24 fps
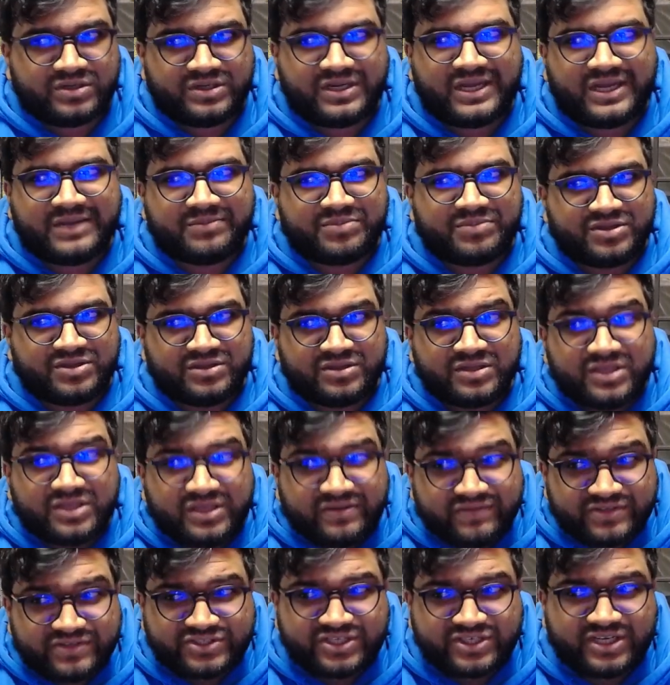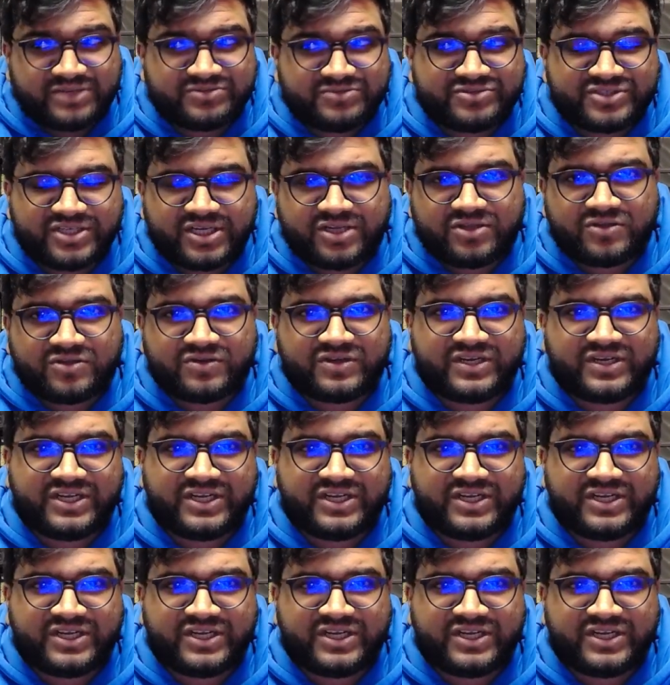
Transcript: I believe it's an MCL or an